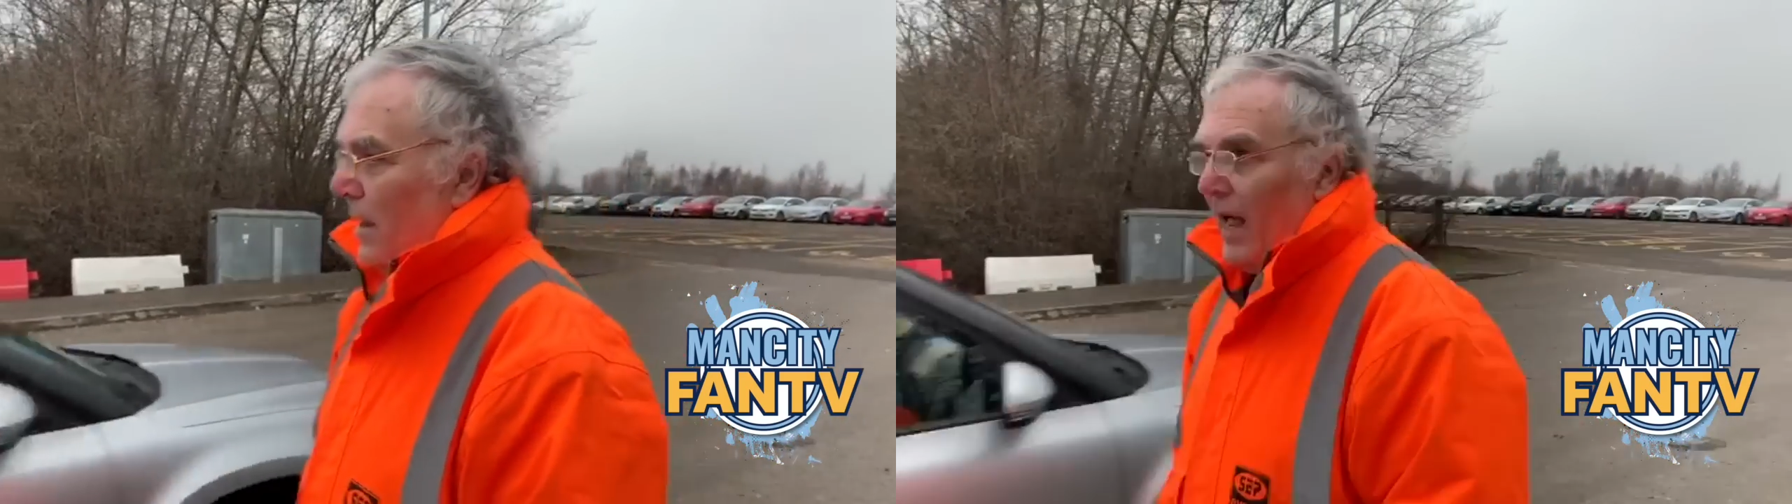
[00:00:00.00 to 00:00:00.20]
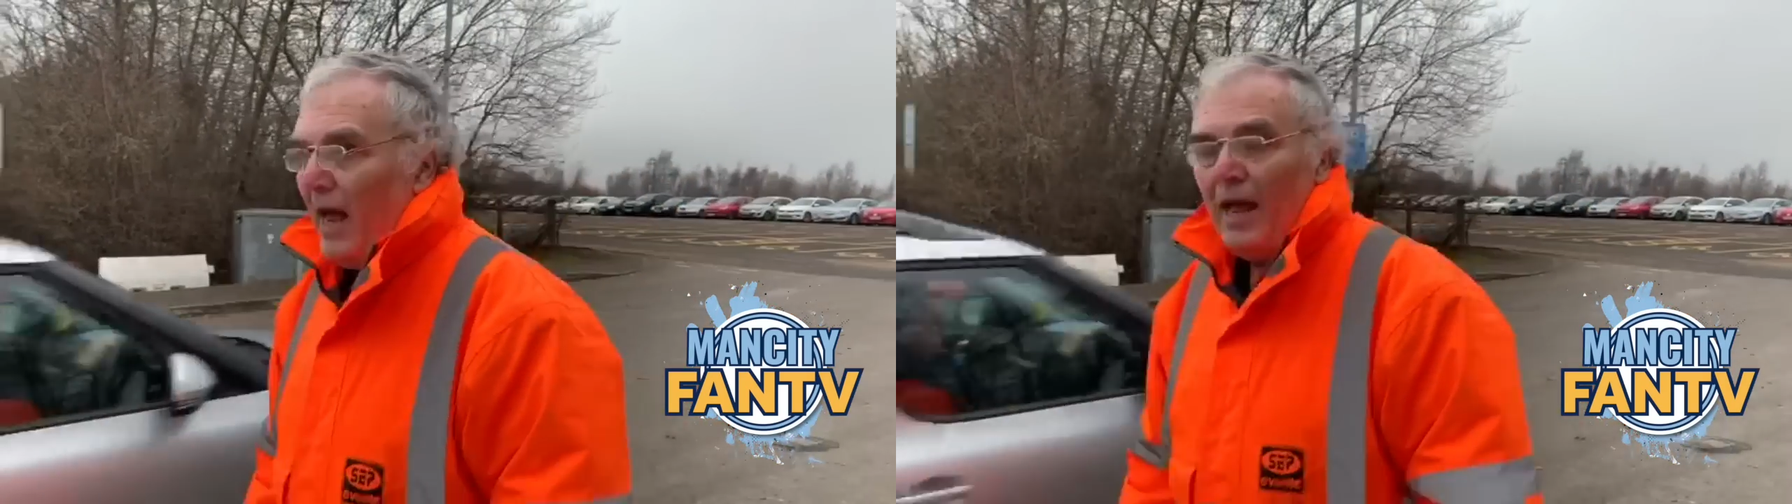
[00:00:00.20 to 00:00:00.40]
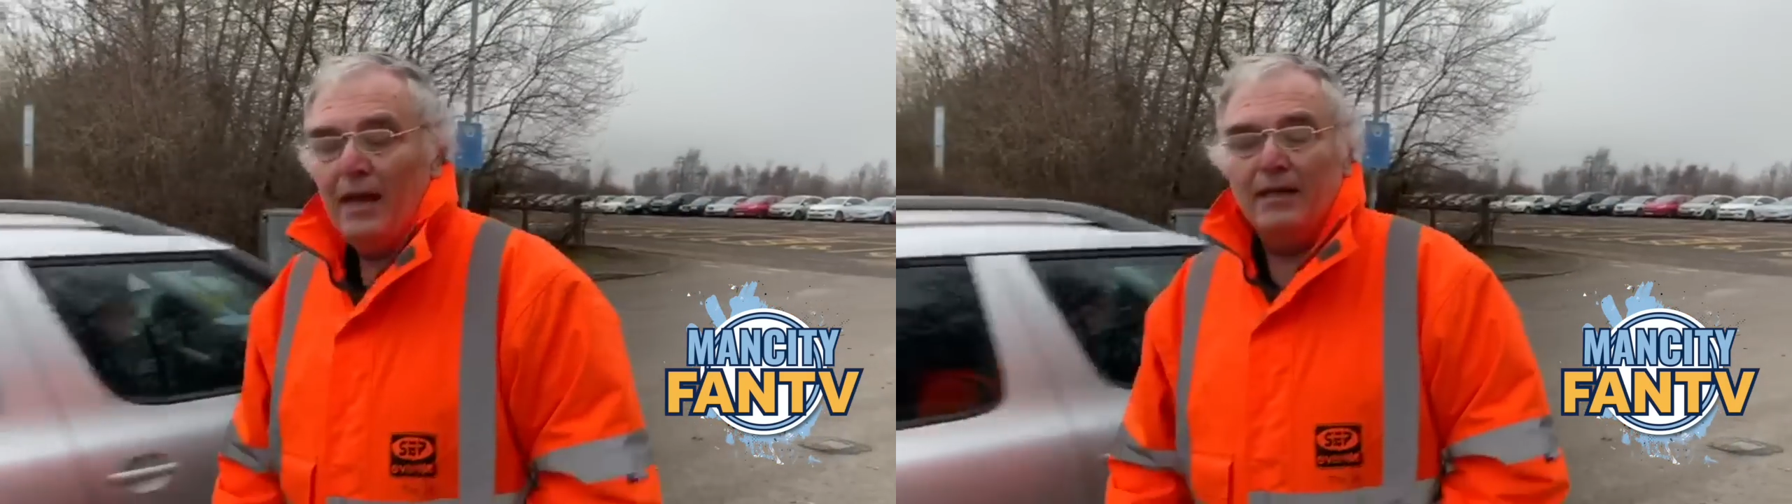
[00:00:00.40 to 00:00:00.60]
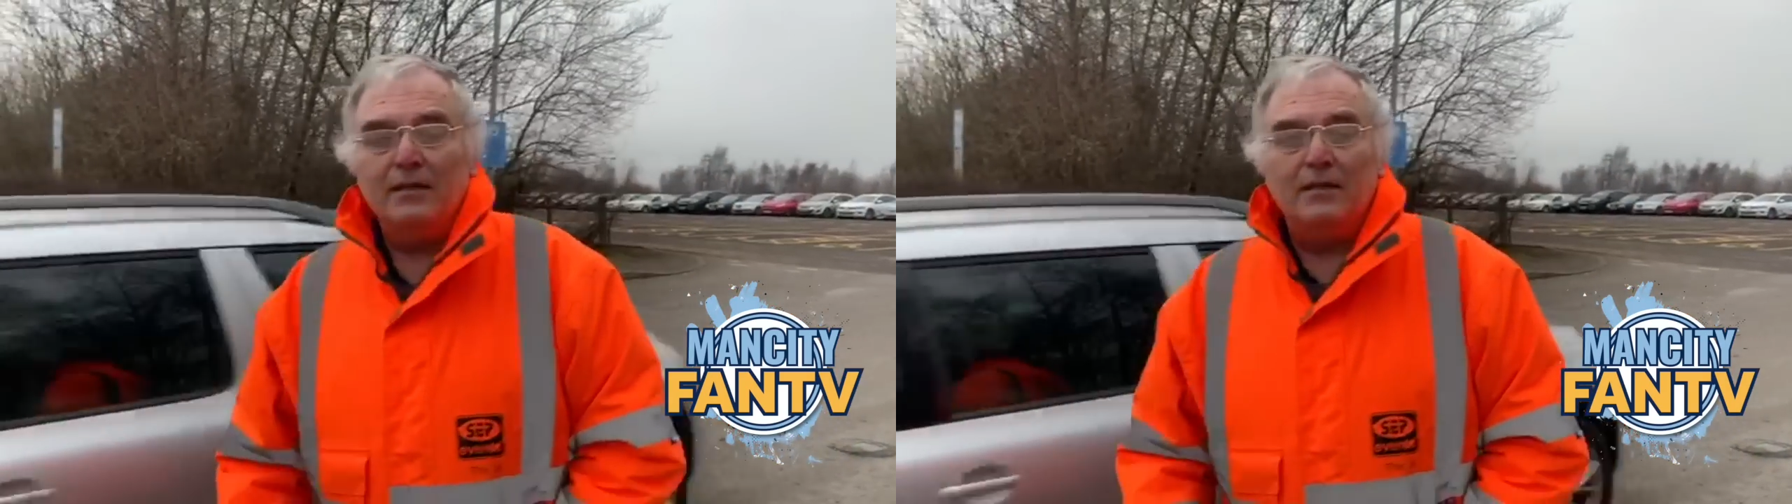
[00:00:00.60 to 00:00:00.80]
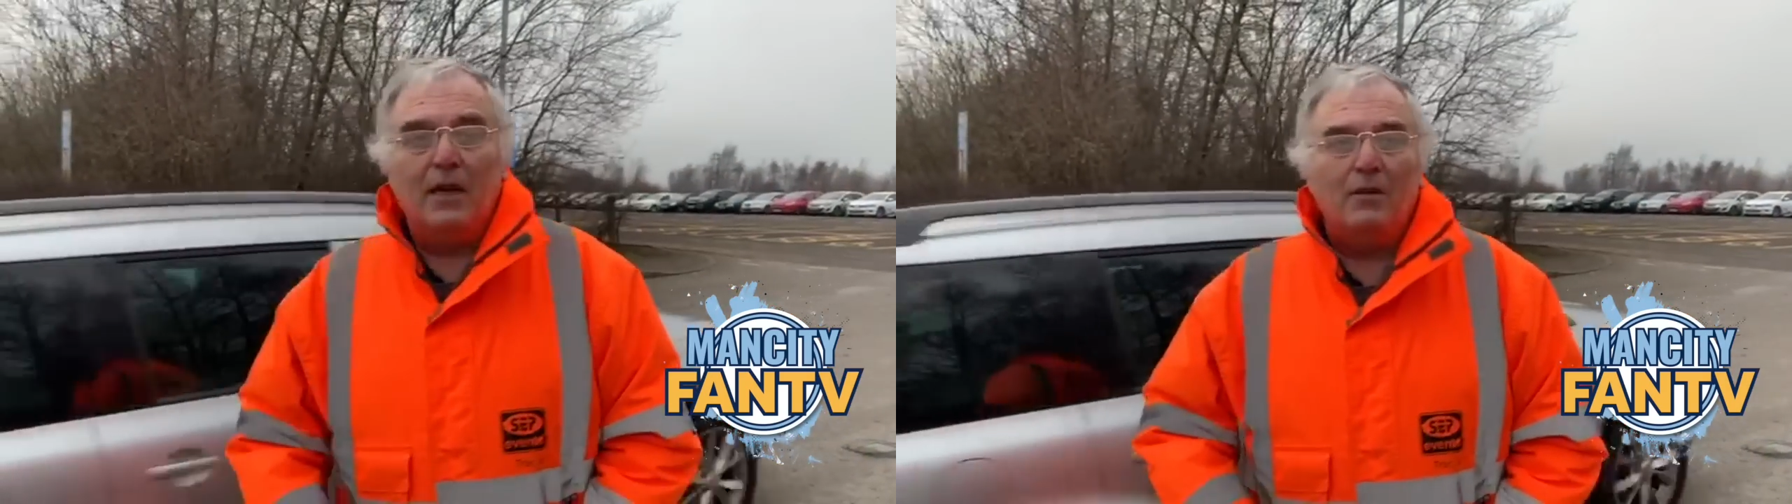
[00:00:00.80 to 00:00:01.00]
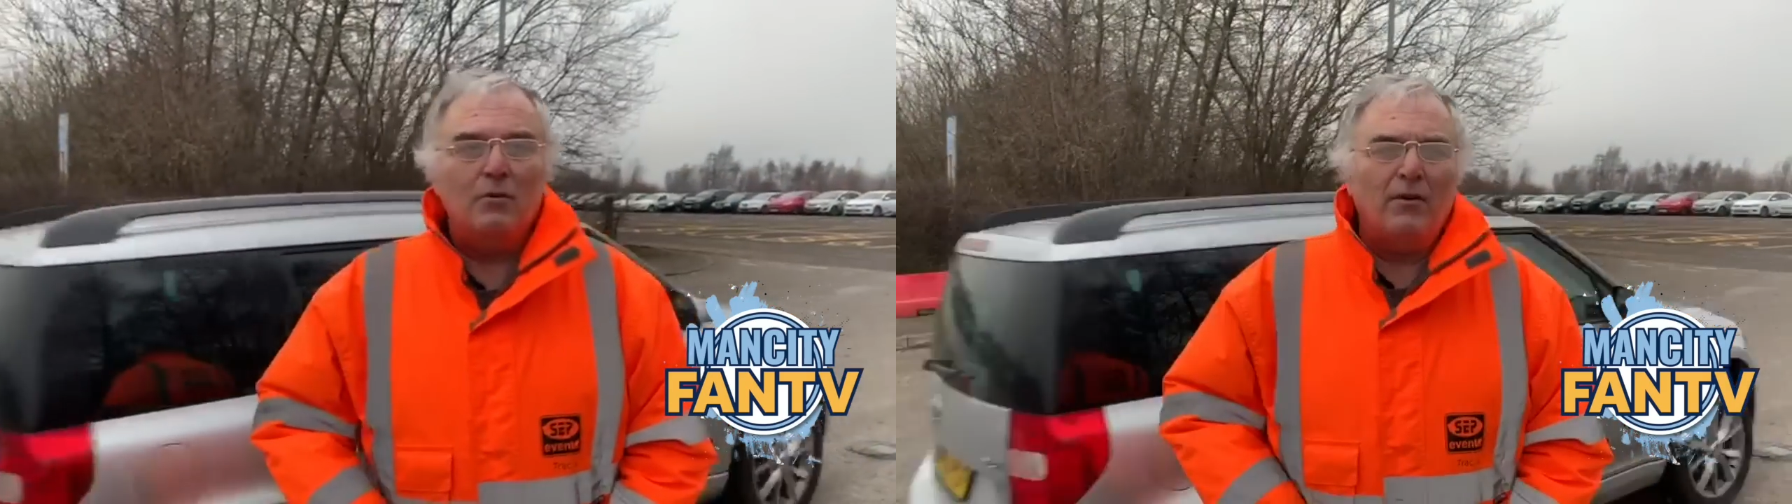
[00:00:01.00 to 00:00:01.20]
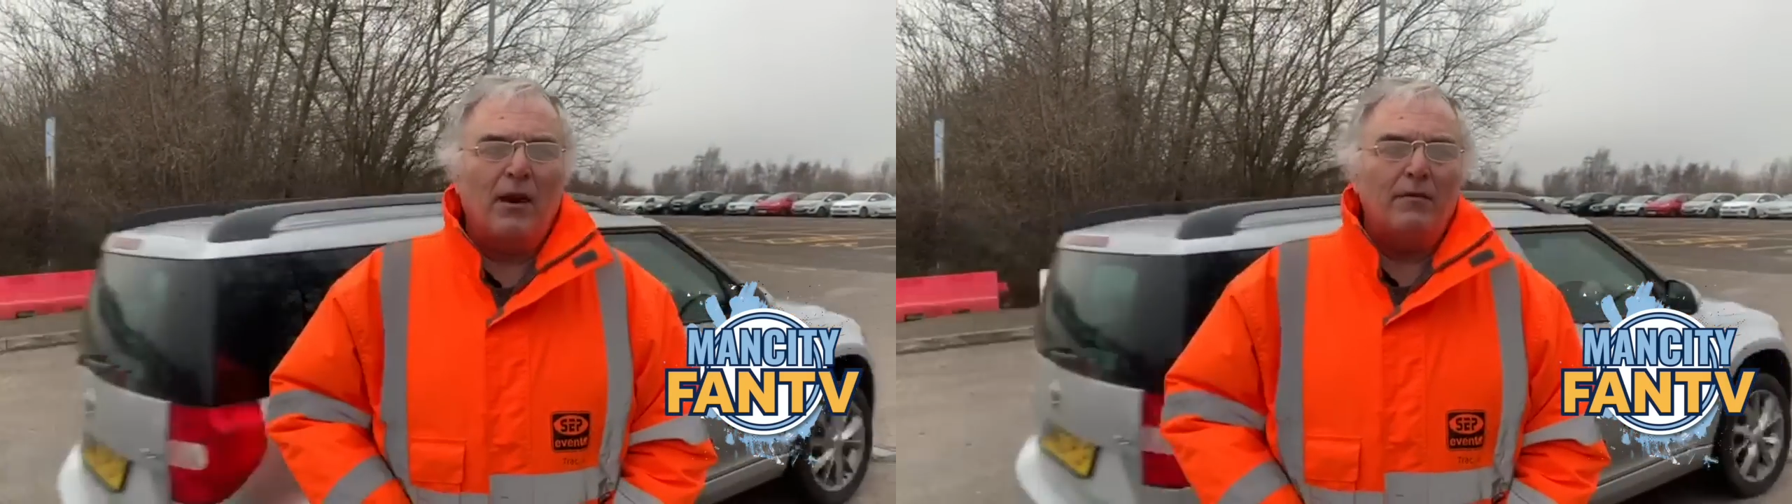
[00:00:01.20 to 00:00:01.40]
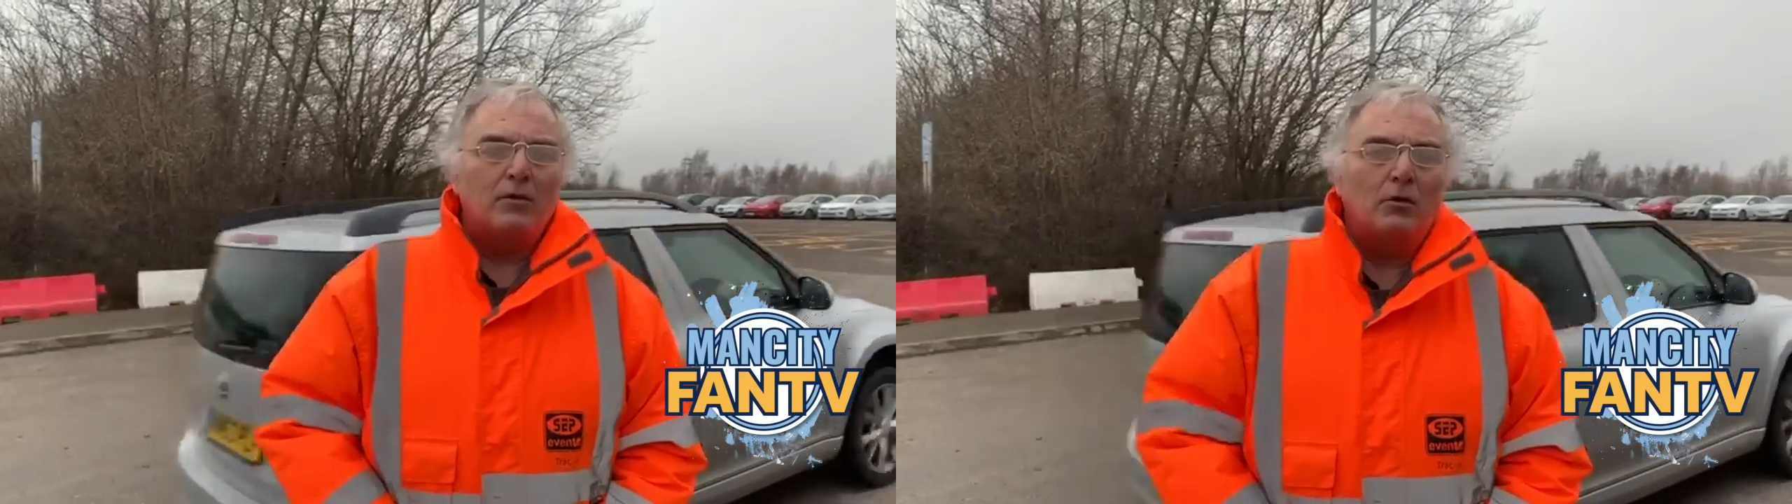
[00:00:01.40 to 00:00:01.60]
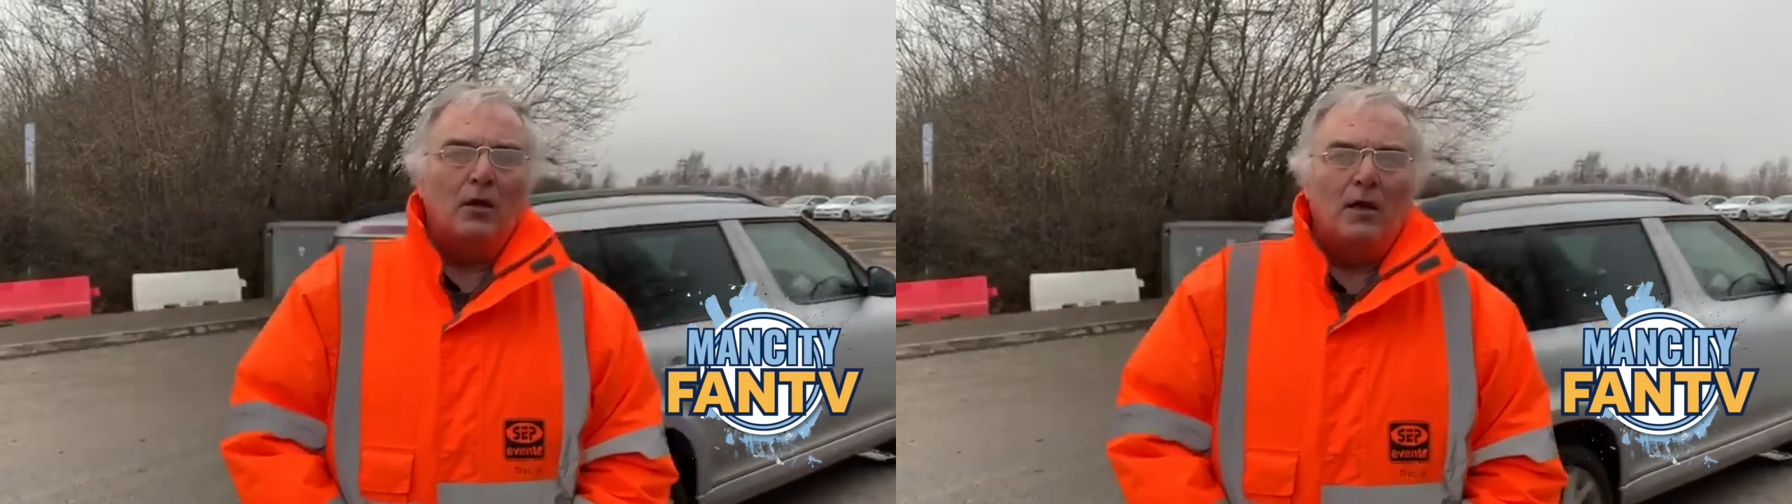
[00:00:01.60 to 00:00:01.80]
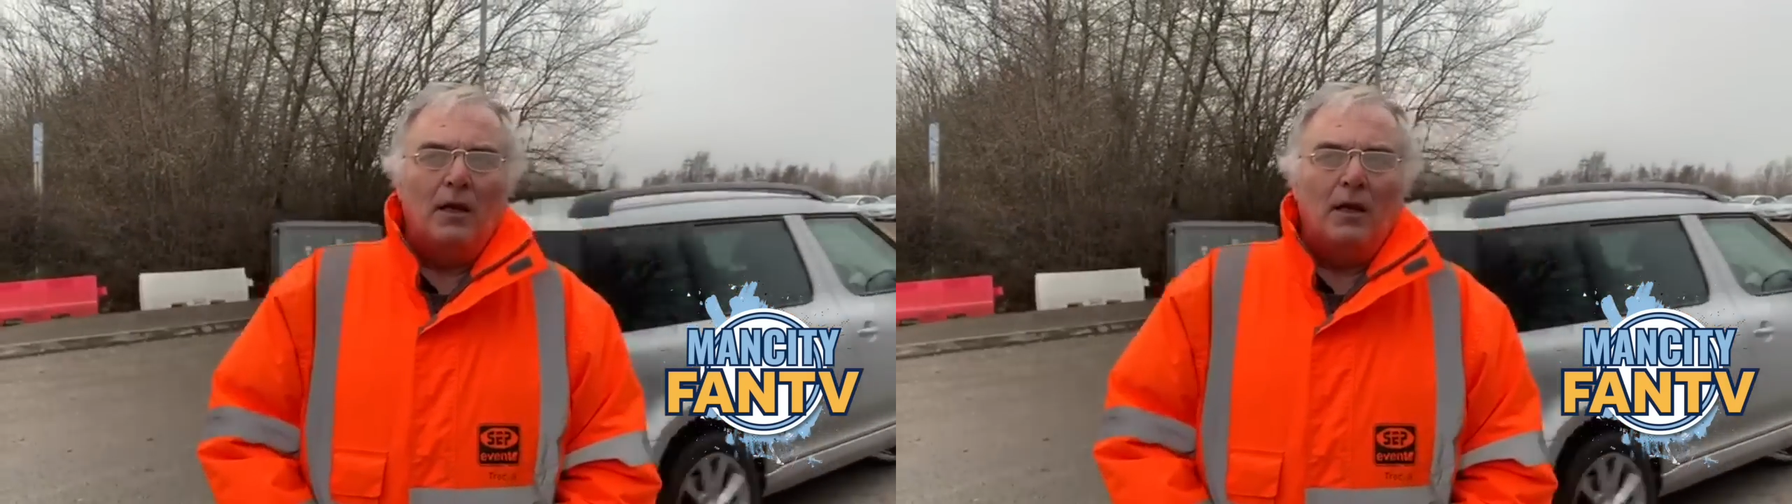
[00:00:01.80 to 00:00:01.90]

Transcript: And it was a great result.